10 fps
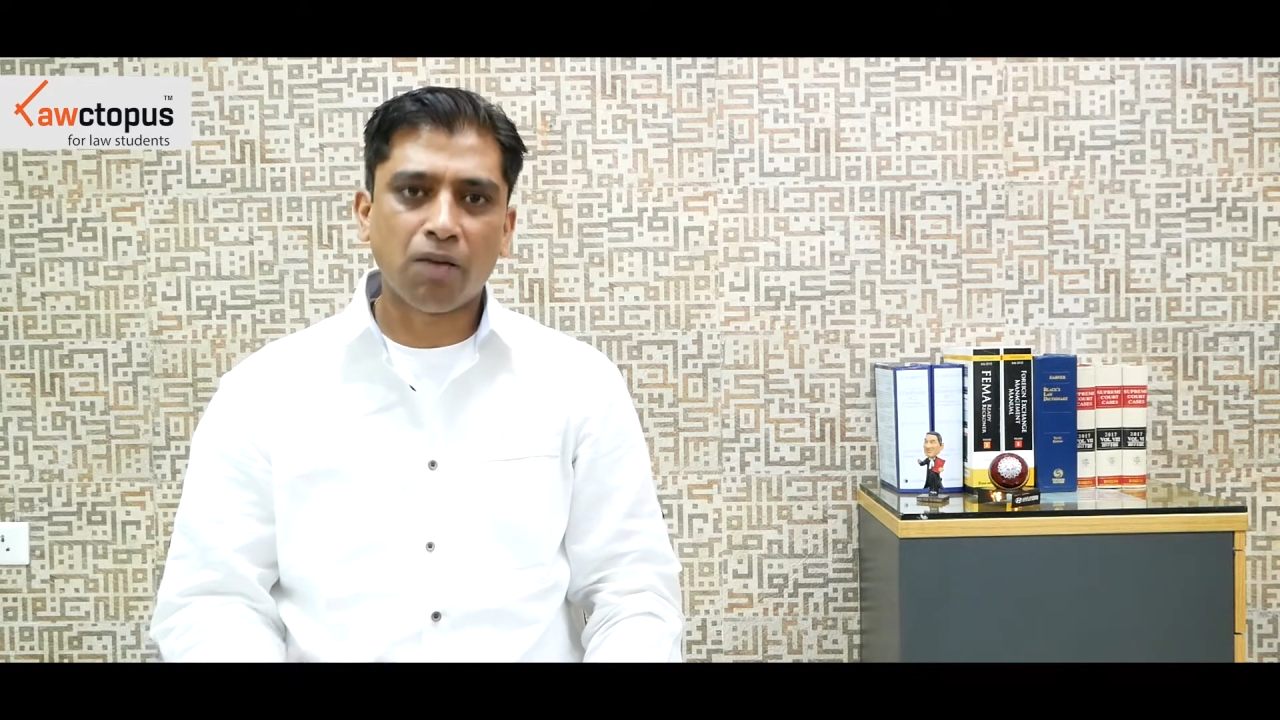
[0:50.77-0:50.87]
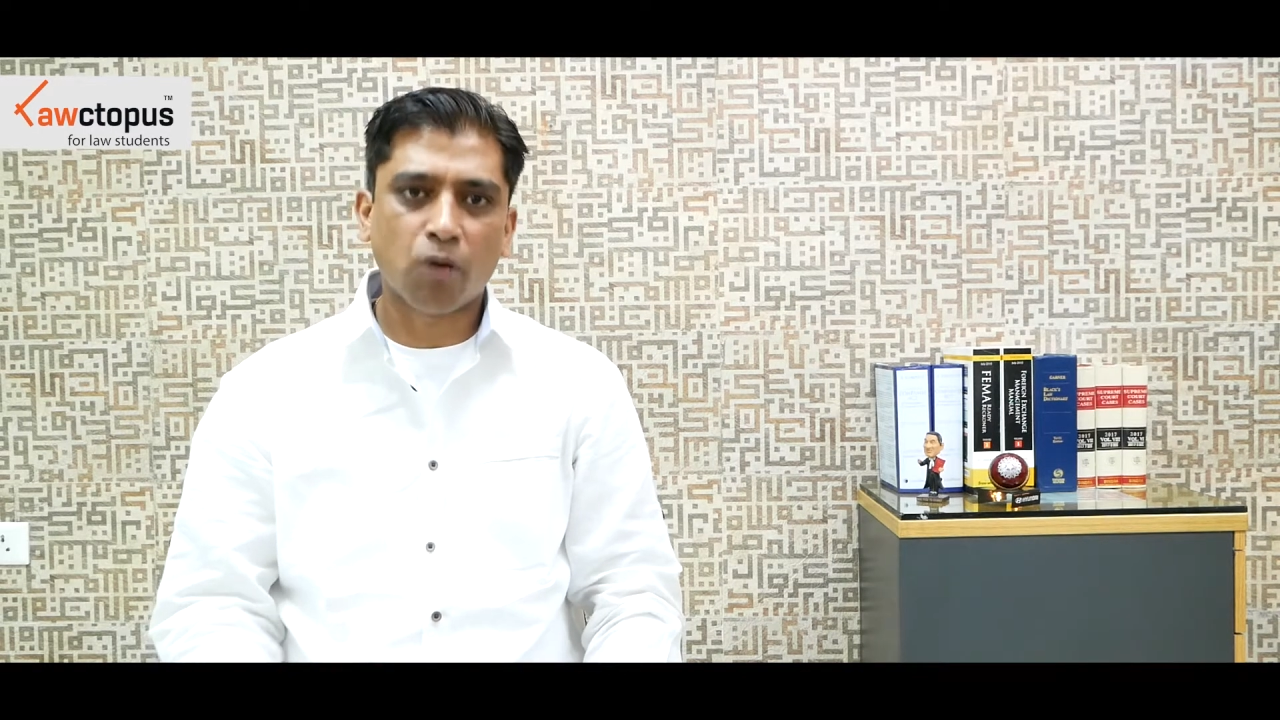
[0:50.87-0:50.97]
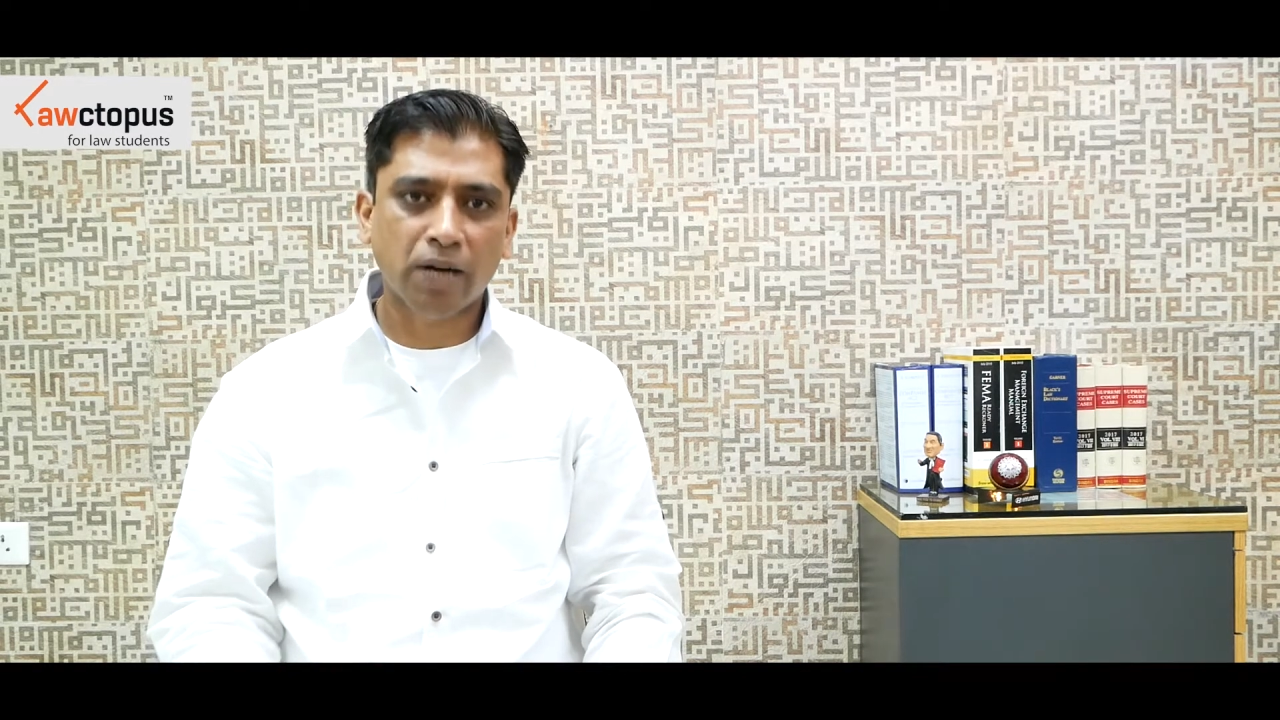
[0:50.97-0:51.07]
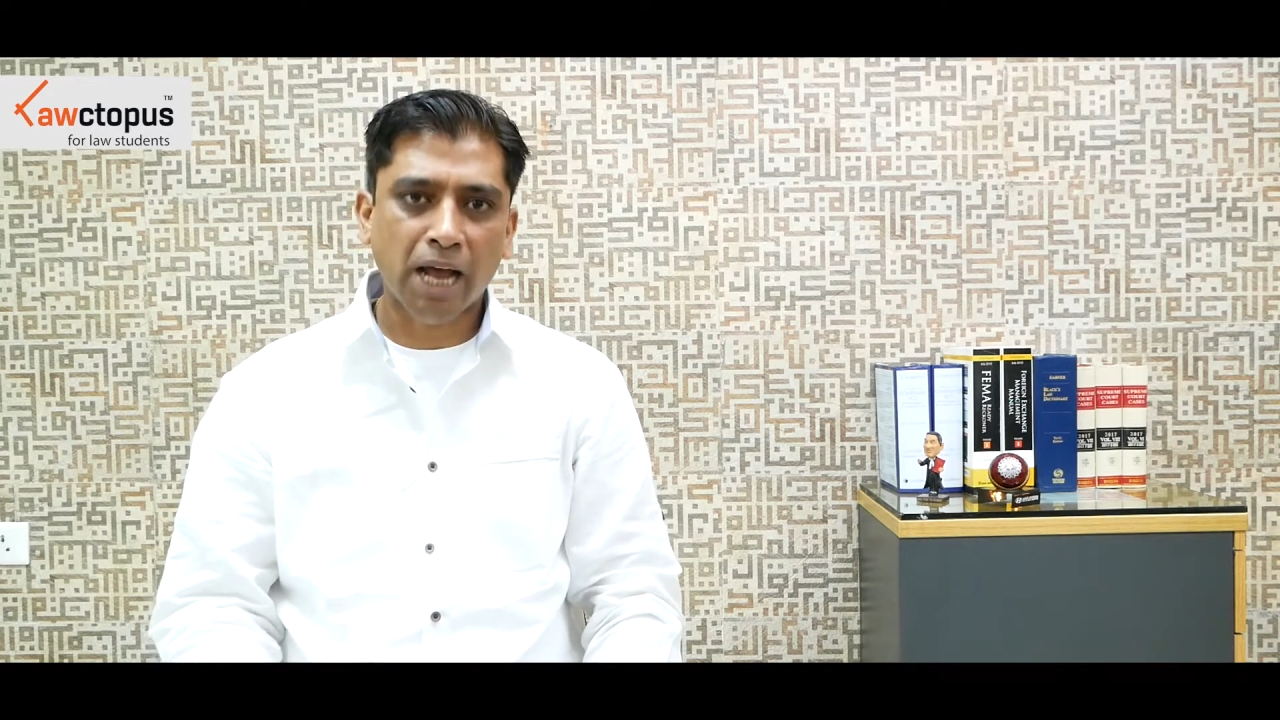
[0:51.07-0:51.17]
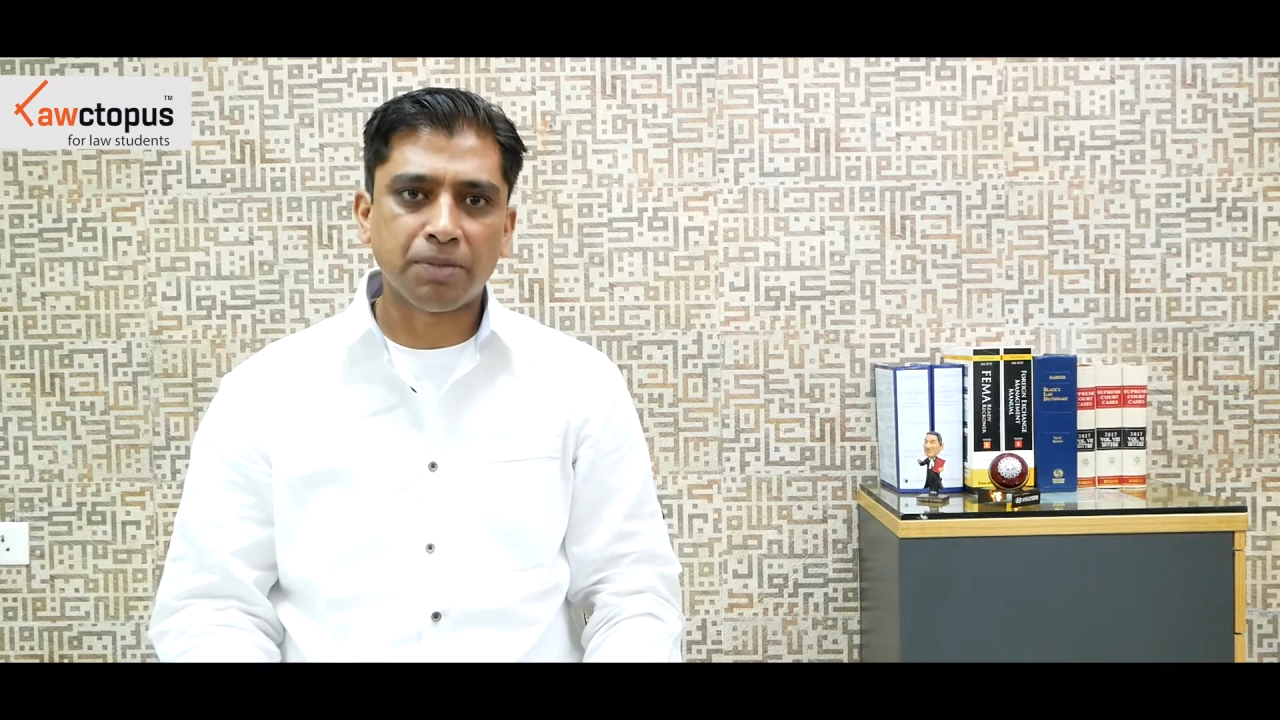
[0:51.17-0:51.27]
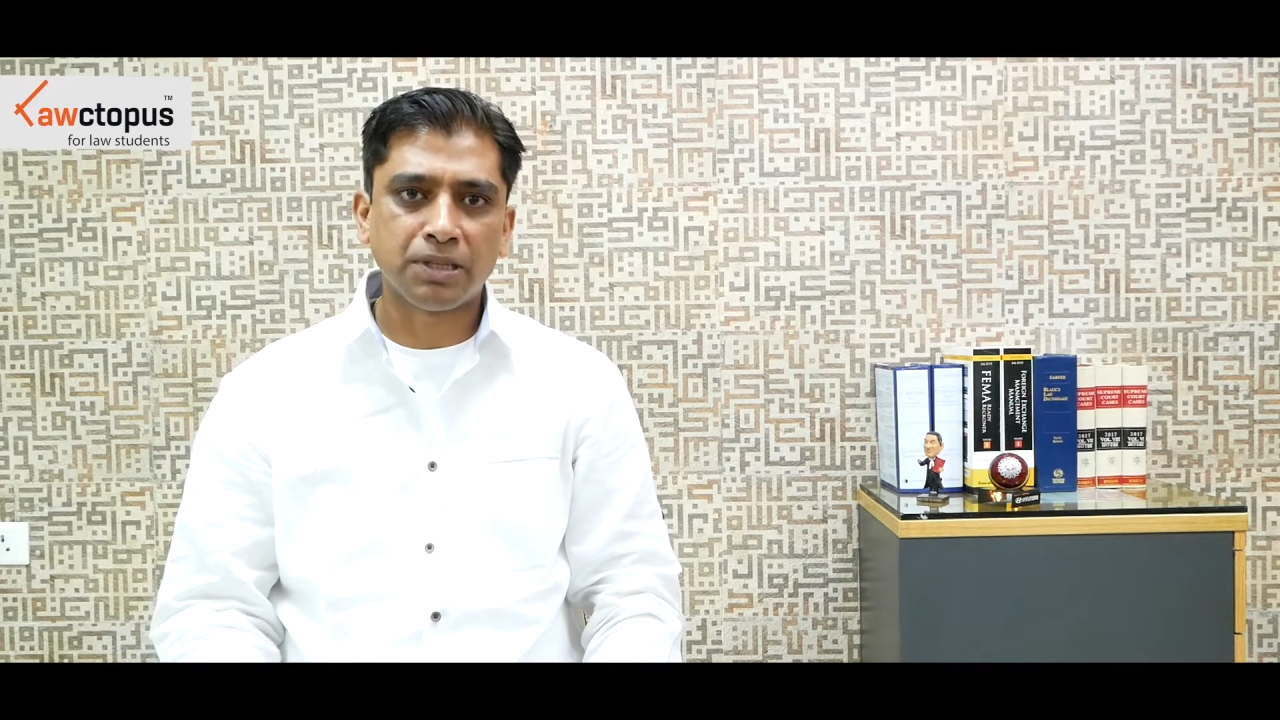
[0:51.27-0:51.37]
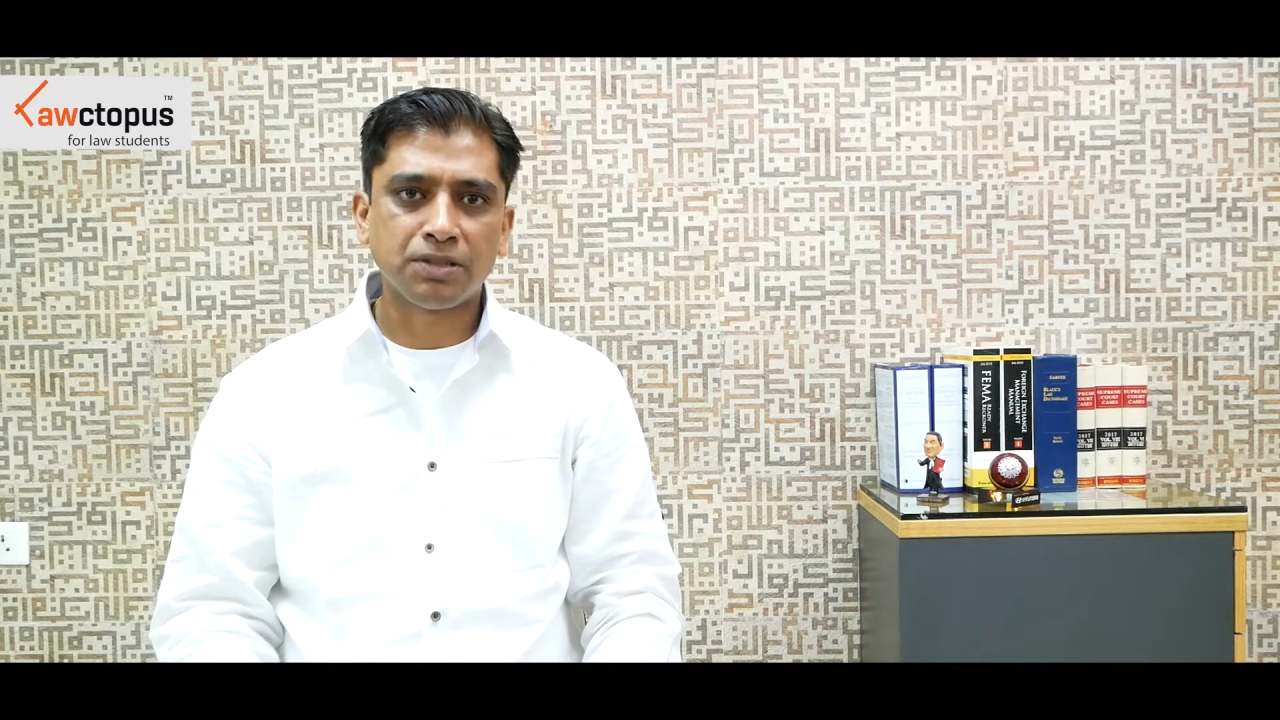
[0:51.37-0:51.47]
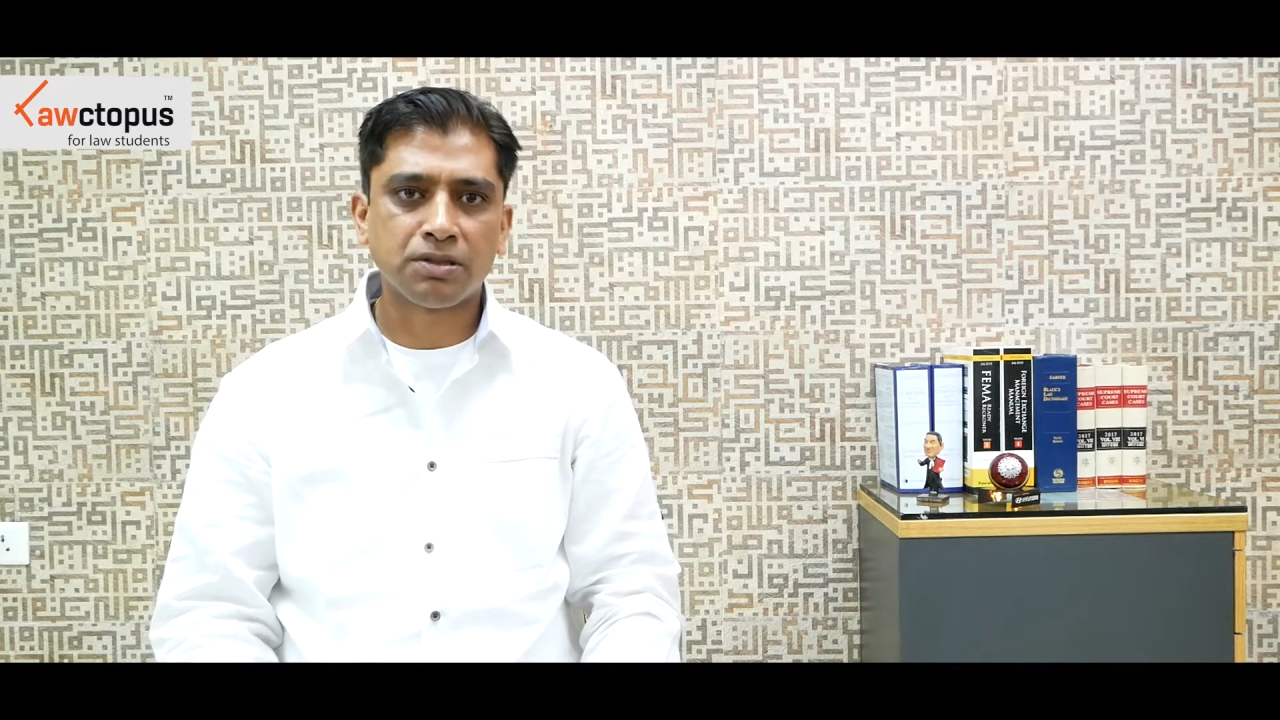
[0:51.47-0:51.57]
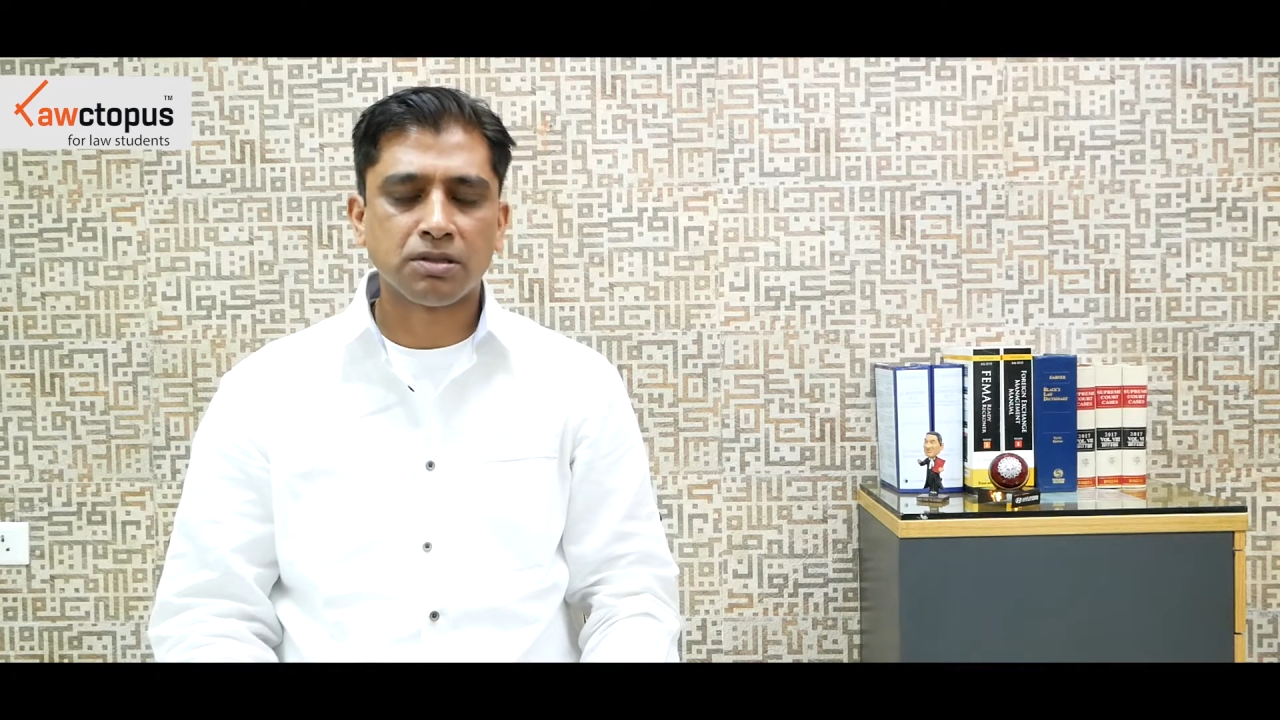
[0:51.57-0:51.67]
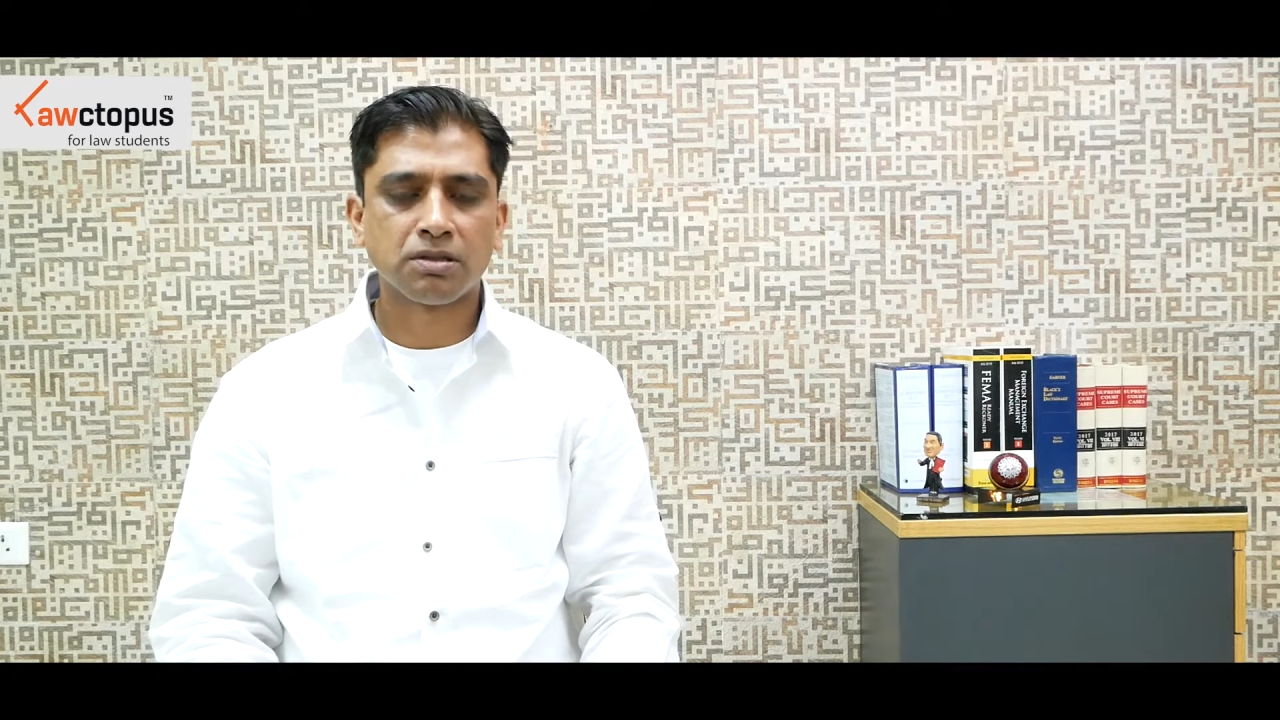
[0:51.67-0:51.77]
what happens?